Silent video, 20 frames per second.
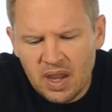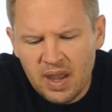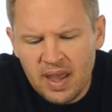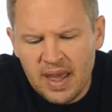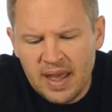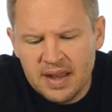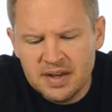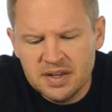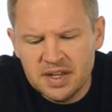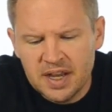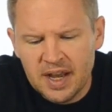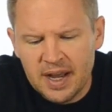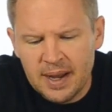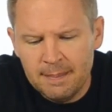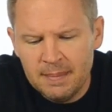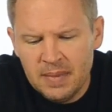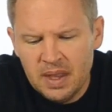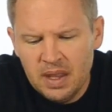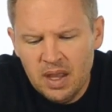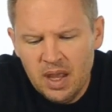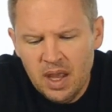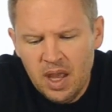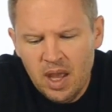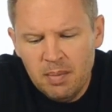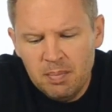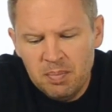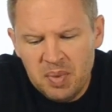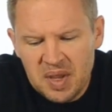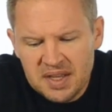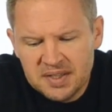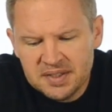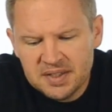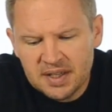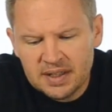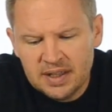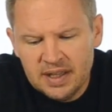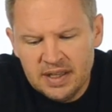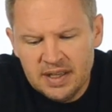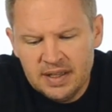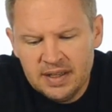And um,
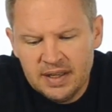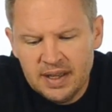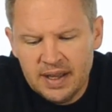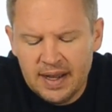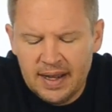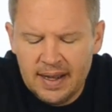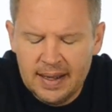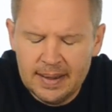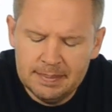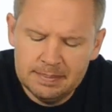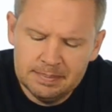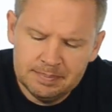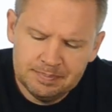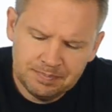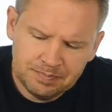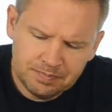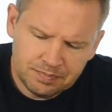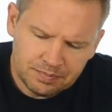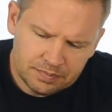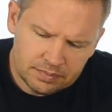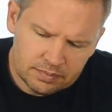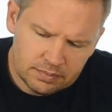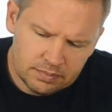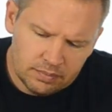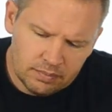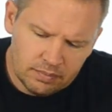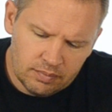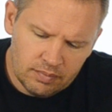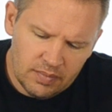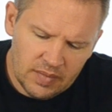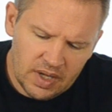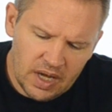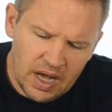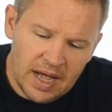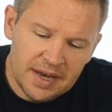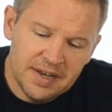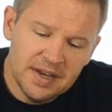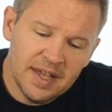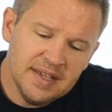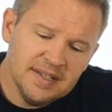basically, um,
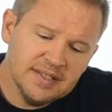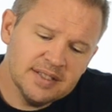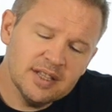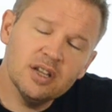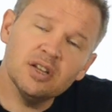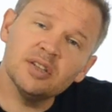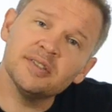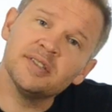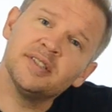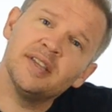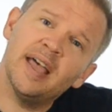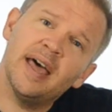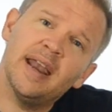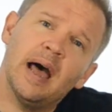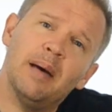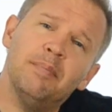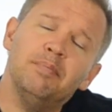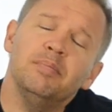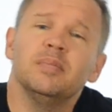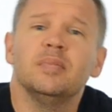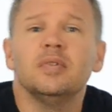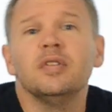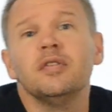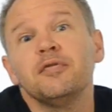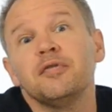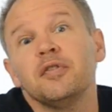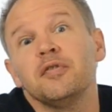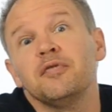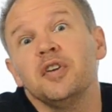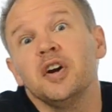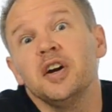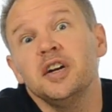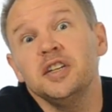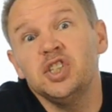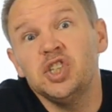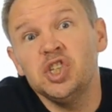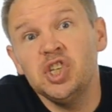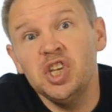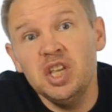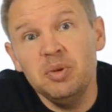a nice little setup for very
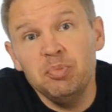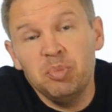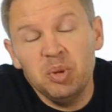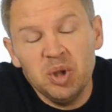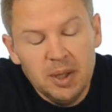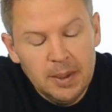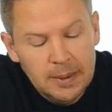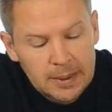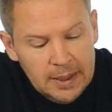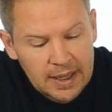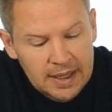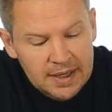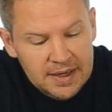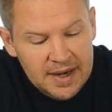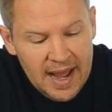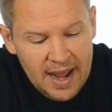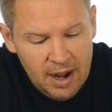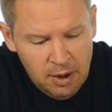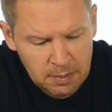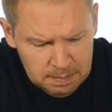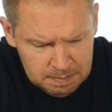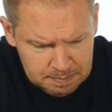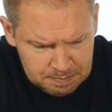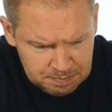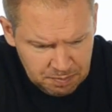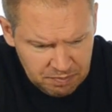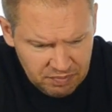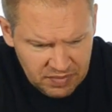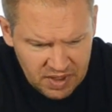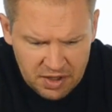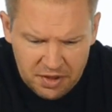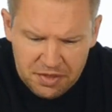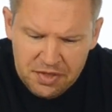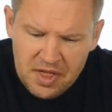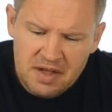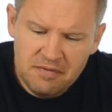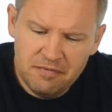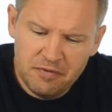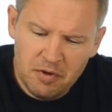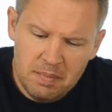cheap. Now, the
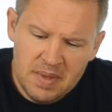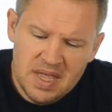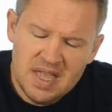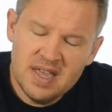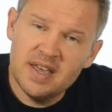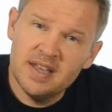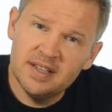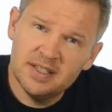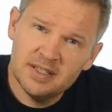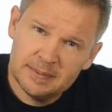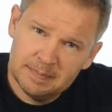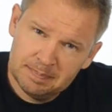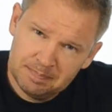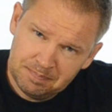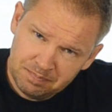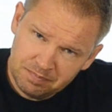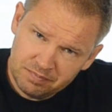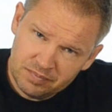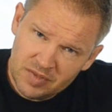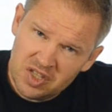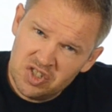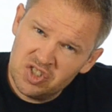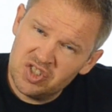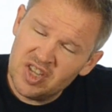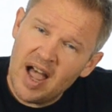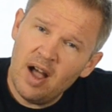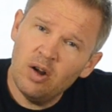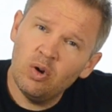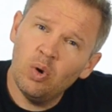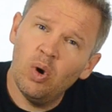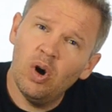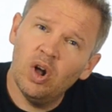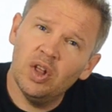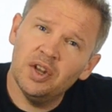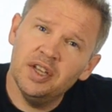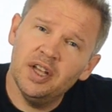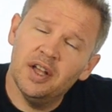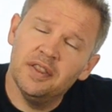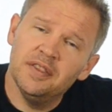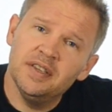thing for me is, the sound
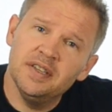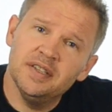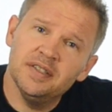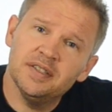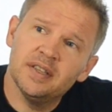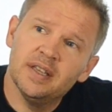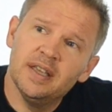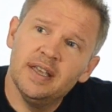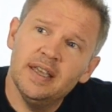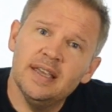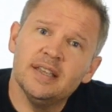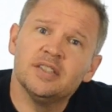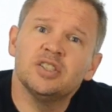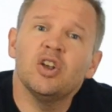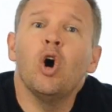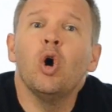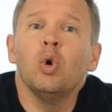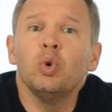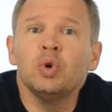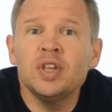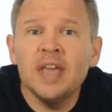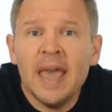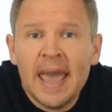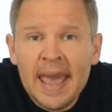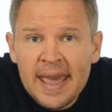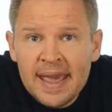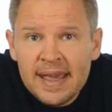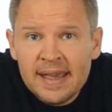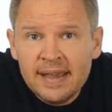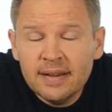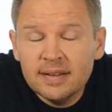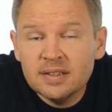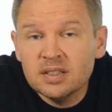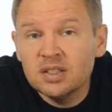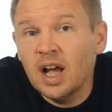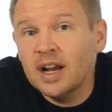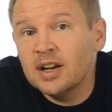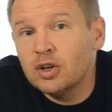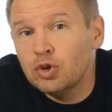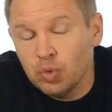quality on these is okay. It's
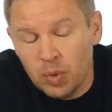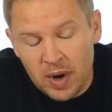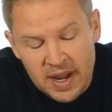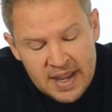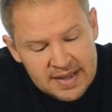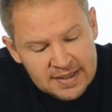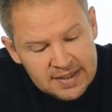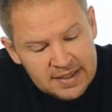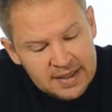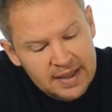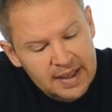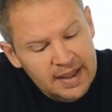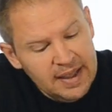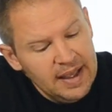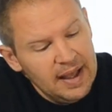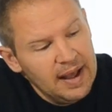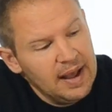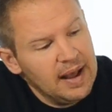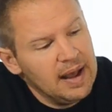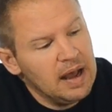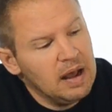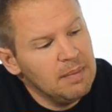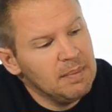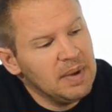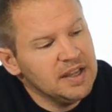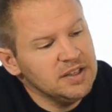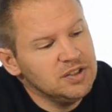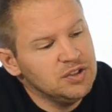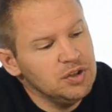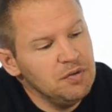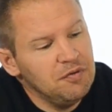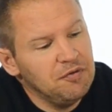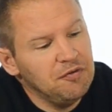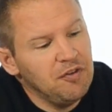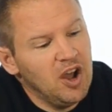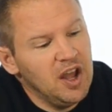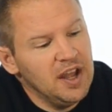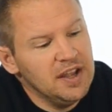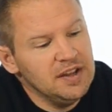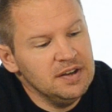not great, um, I do
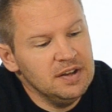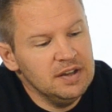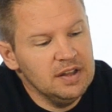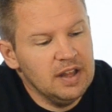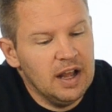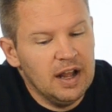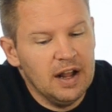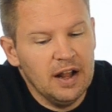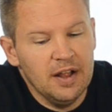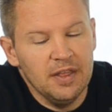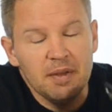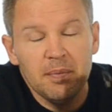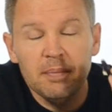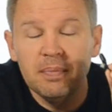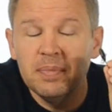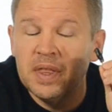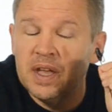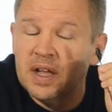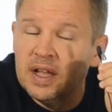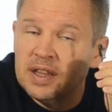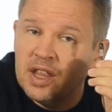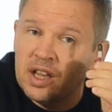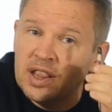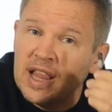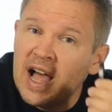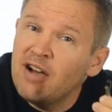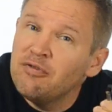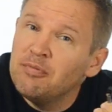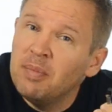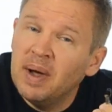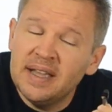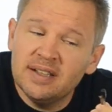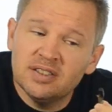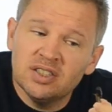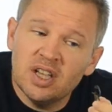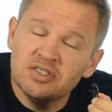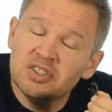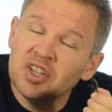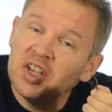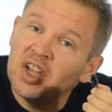find uh, the, the, the, lav mic
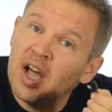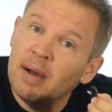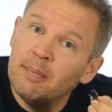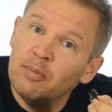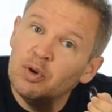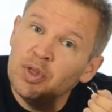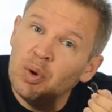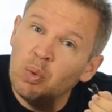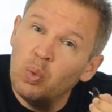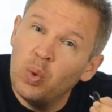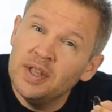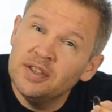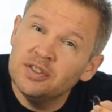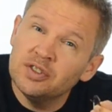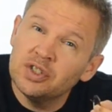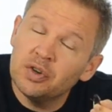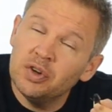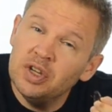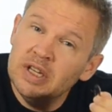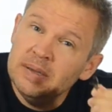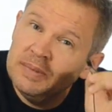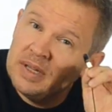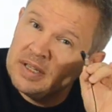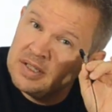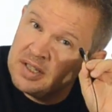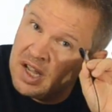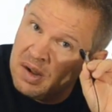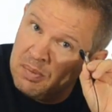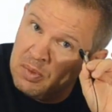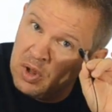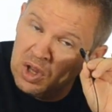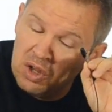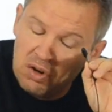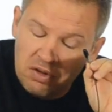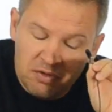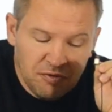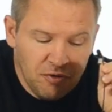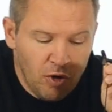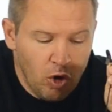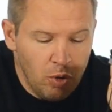doesn't come with a windscreen, doesn't come with a little
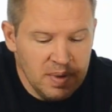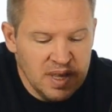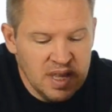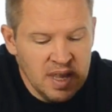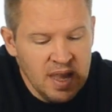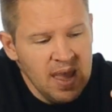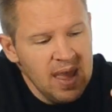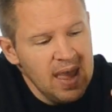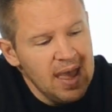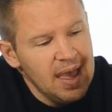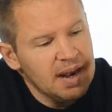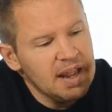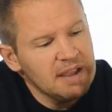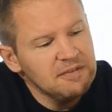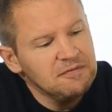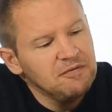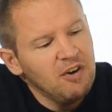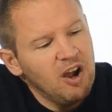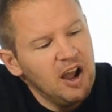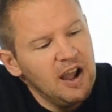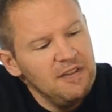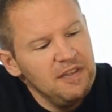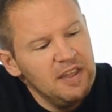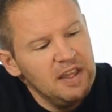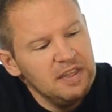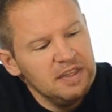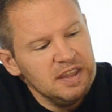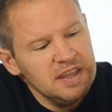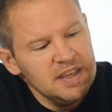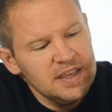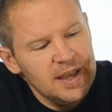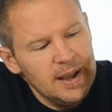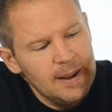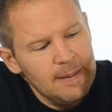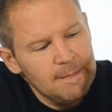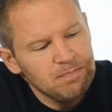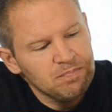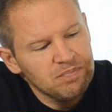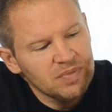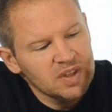foamy, and I find that the,
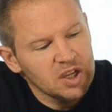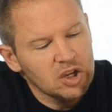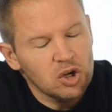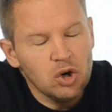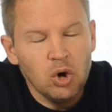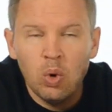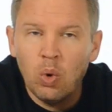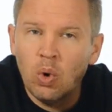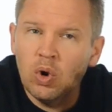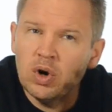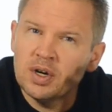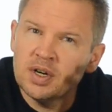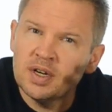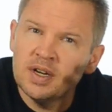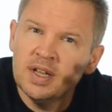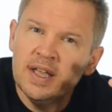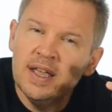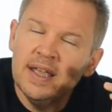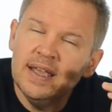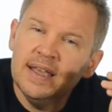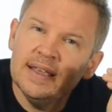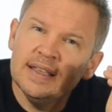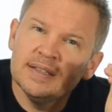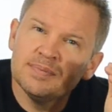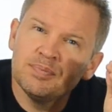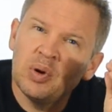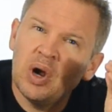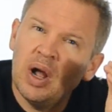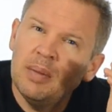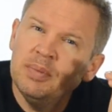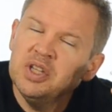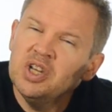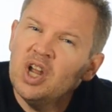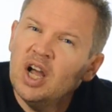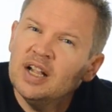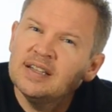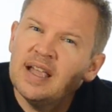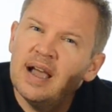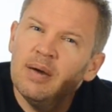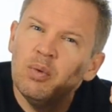um, the cord is probably
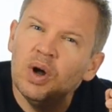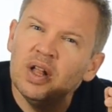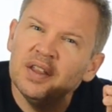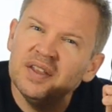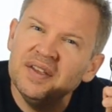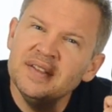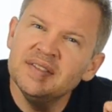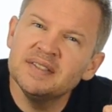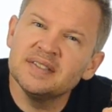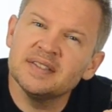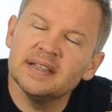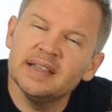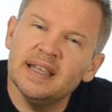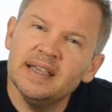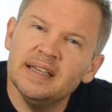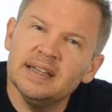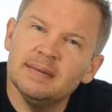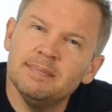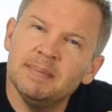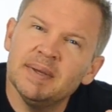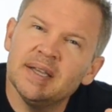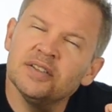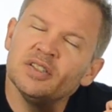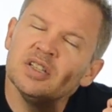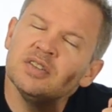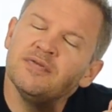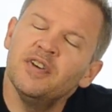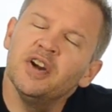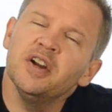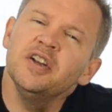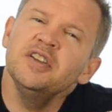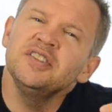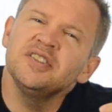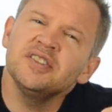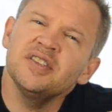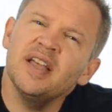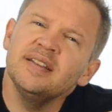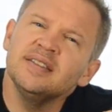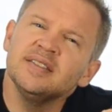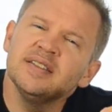not that well insulated because it's very
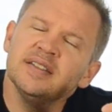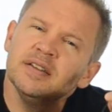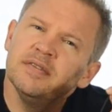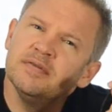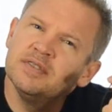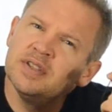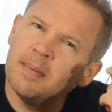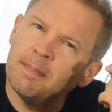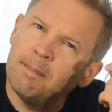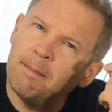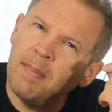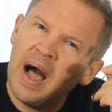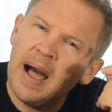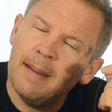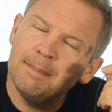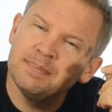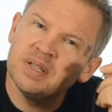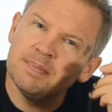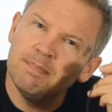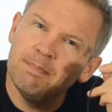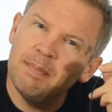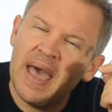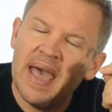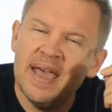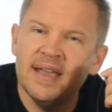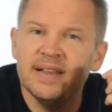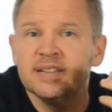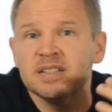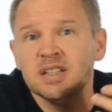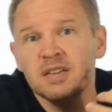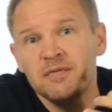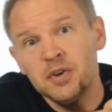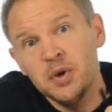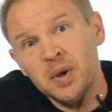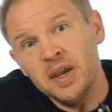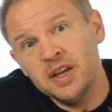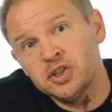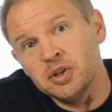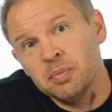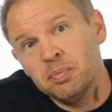sensitive to pops and bangs if you
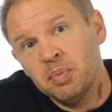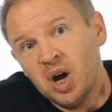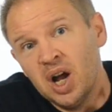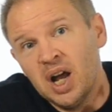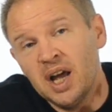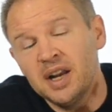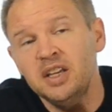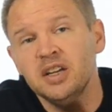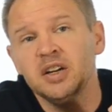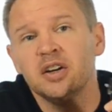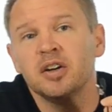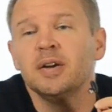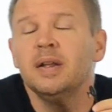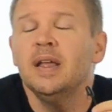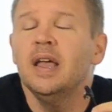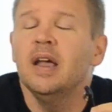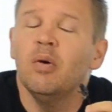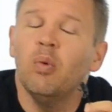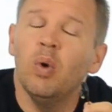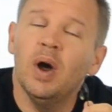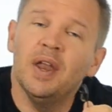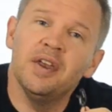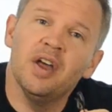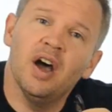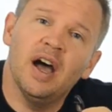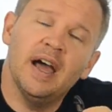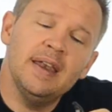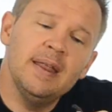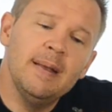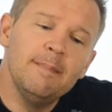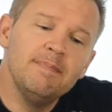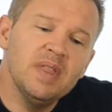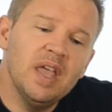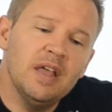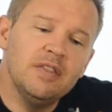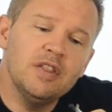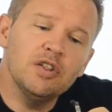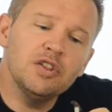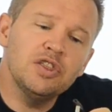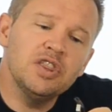hit your body or whatnot.
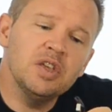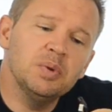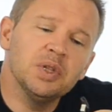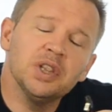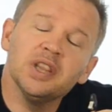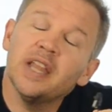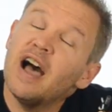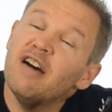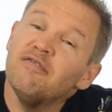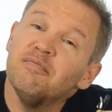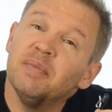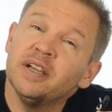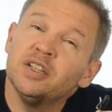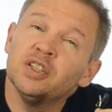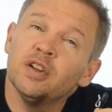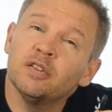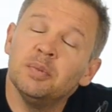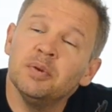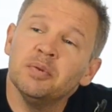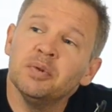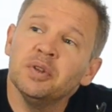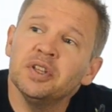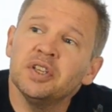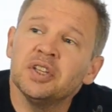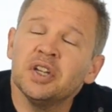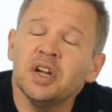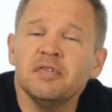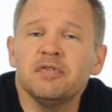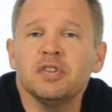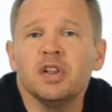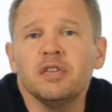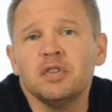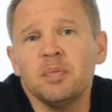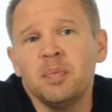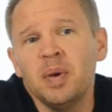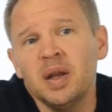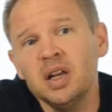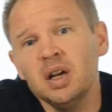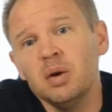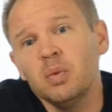And the other thing with lav mics you have to be really careful of,
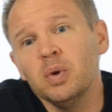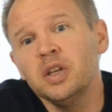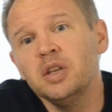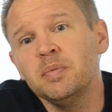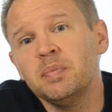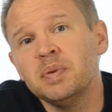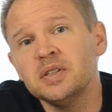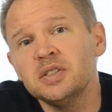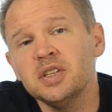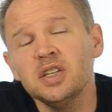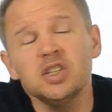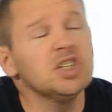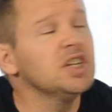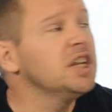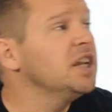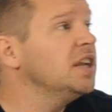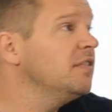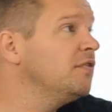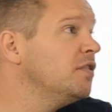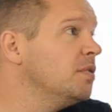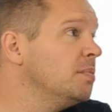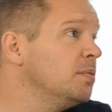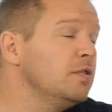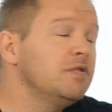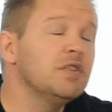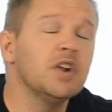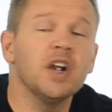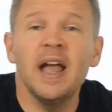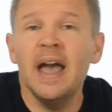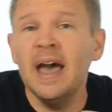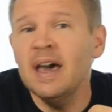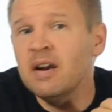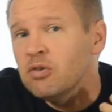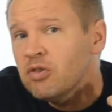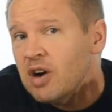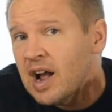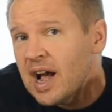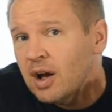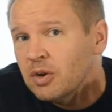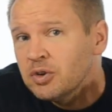depending on where you position it, if you move your head
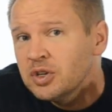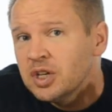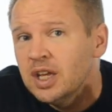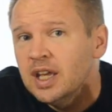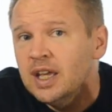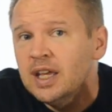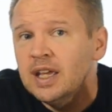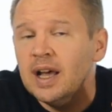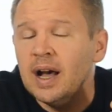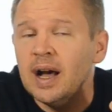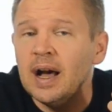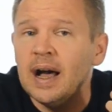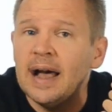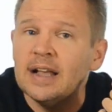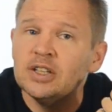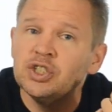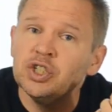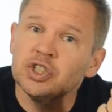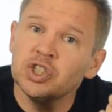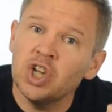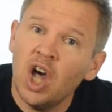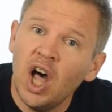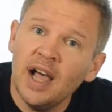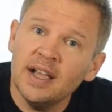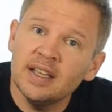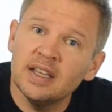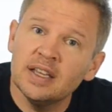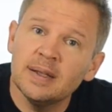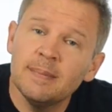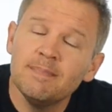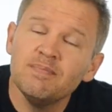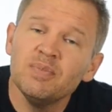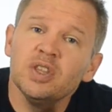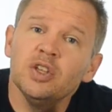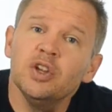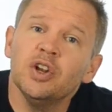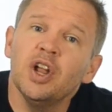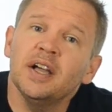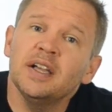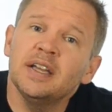around uh, as you're talking,
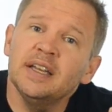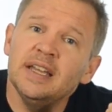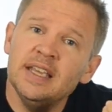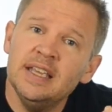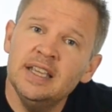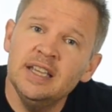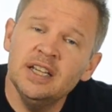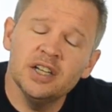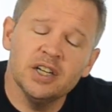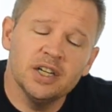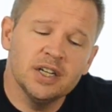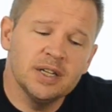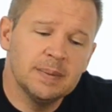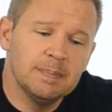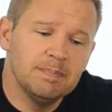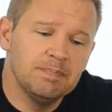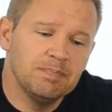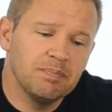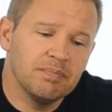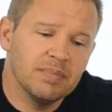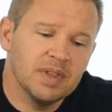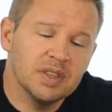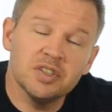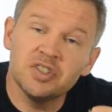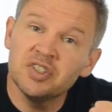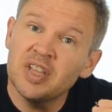you're not going to hear the